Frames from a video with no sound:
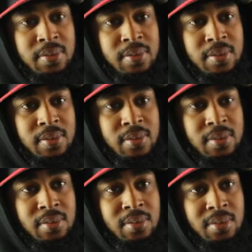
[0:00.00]

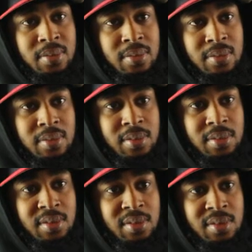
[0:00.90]

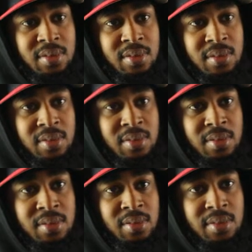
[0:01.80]

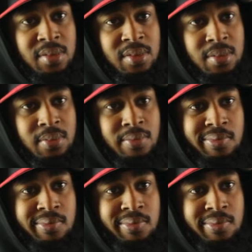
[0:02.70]
No one is speaking in this clip.